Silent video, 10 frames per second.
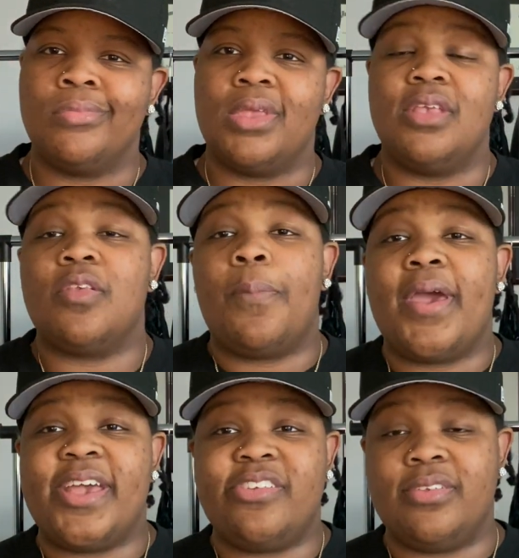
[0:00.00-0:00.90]
it's a
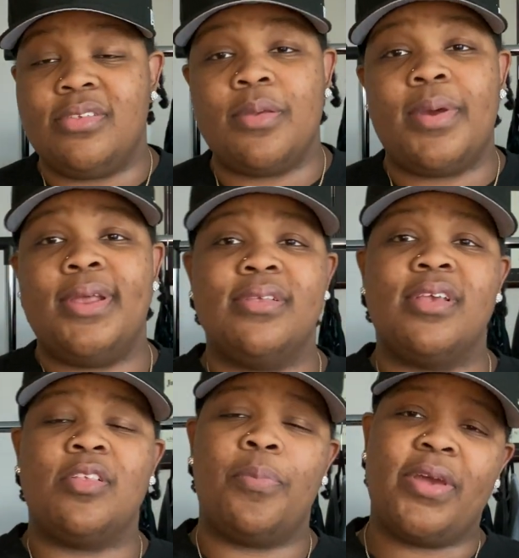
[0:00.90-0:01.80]
passion. Somebody else
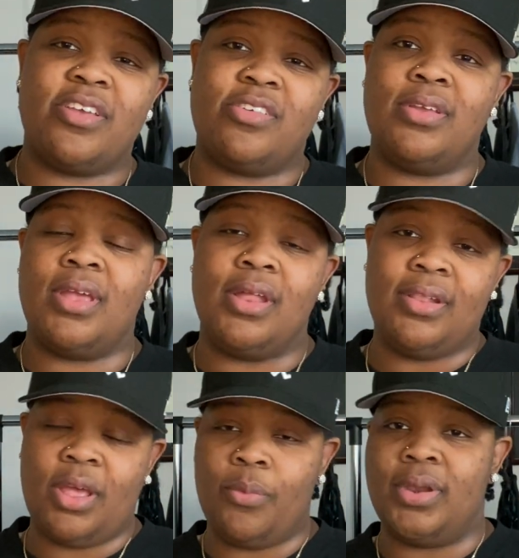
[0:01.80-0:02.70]
has a passion and
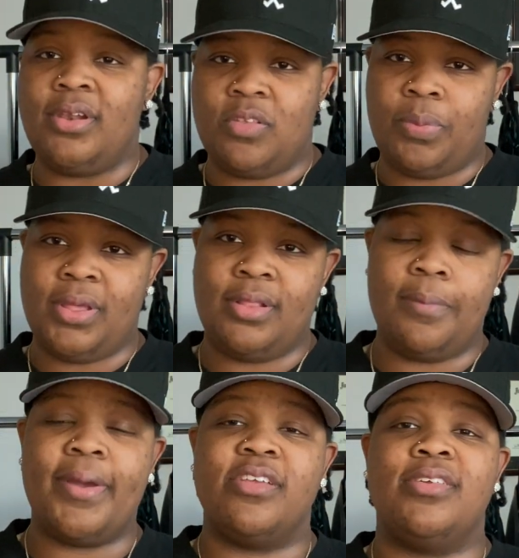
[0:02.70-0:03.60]
they want to display their
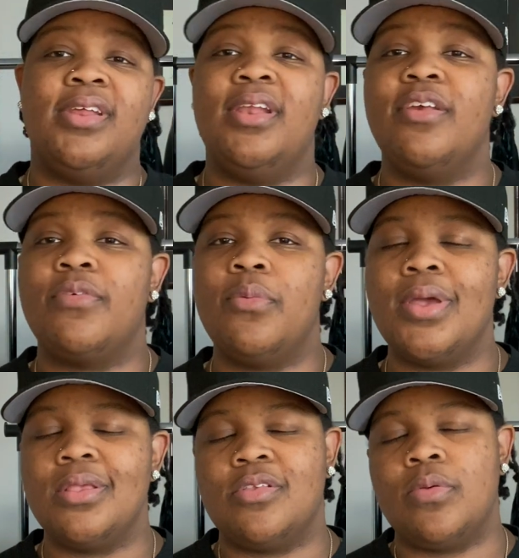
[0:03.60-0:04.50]
passion in a different
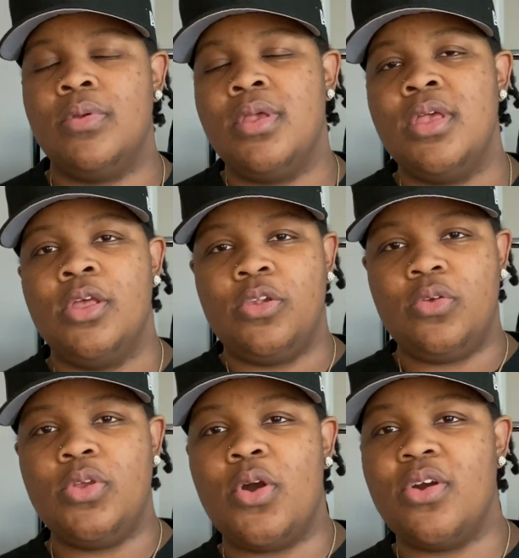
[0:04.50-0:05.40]
way. So do
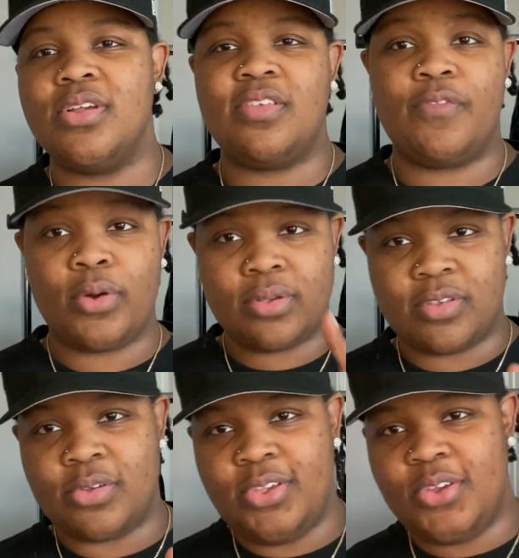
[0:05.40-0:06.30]
yours, focus
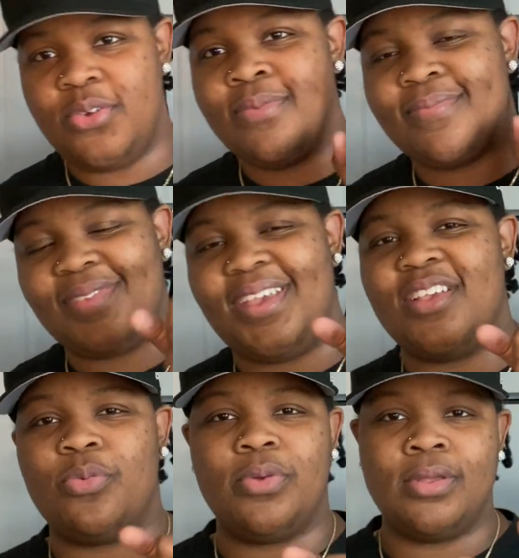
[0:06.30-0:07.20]
on you.
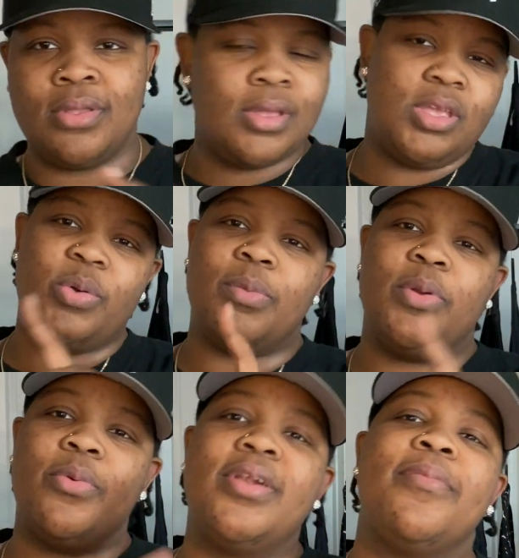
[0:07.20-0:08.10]
Guess what? You won't be
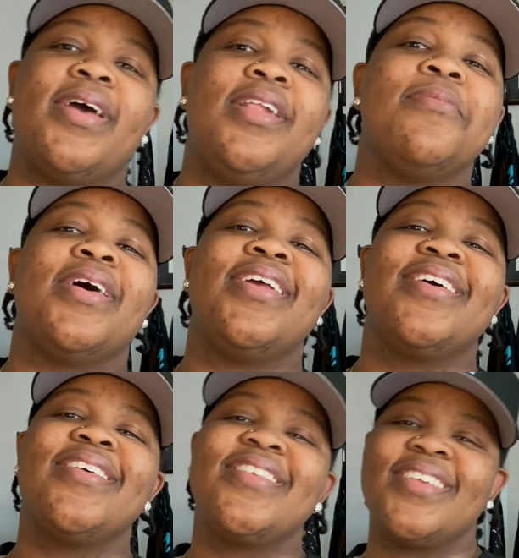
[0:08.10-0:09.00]
worried about anybody
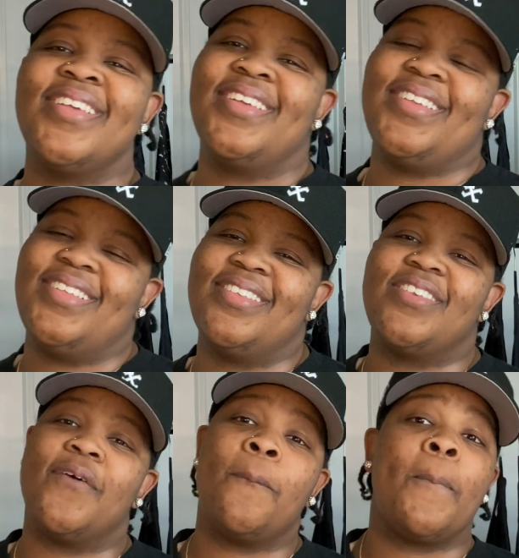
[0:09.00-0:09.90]
else.
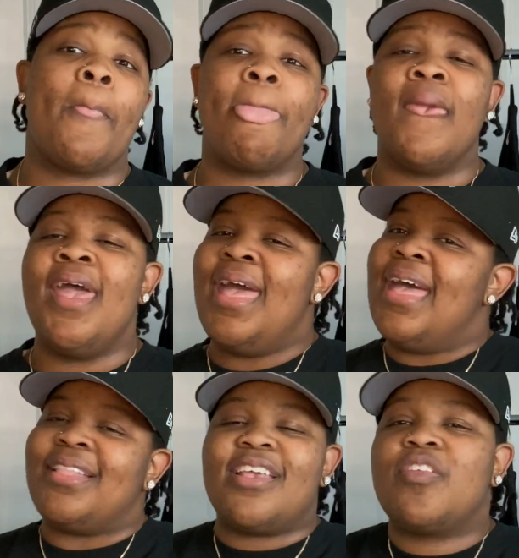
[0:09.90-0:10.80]
So
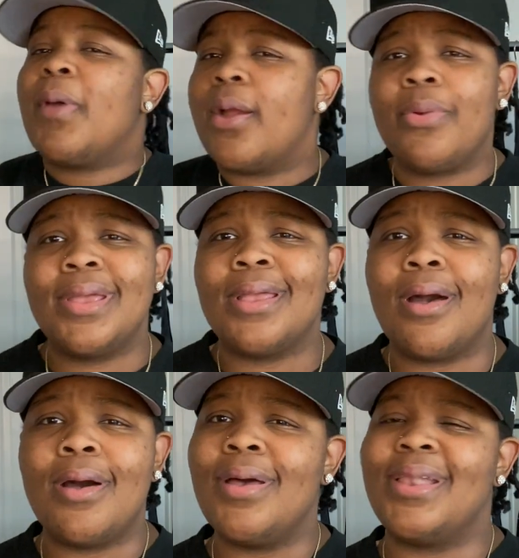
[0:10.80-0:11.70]
that's my rant,
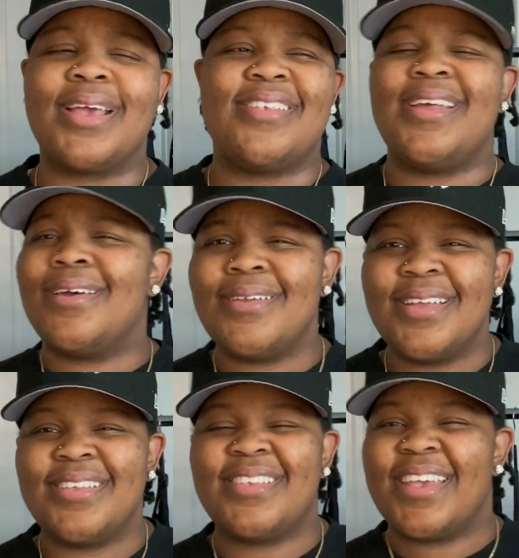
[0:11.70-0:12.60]
y'all. And I said all that
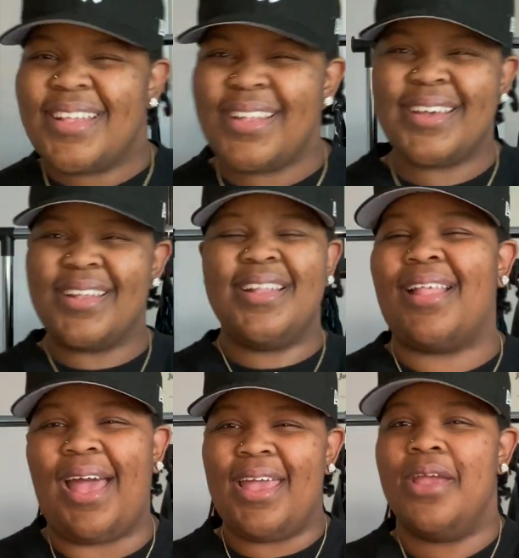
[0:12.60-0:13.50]
to say, look,
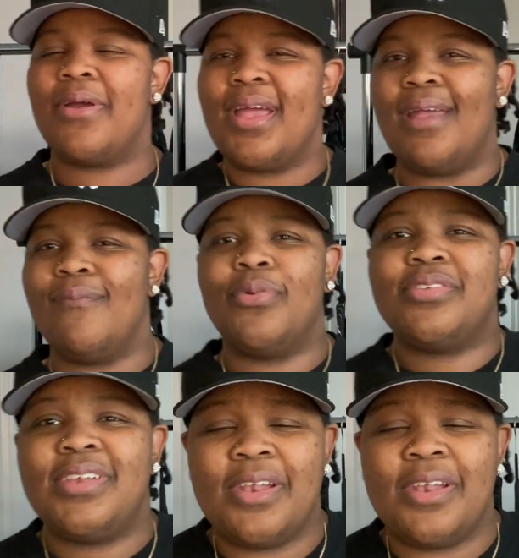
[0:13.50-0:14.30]
here I am voicing an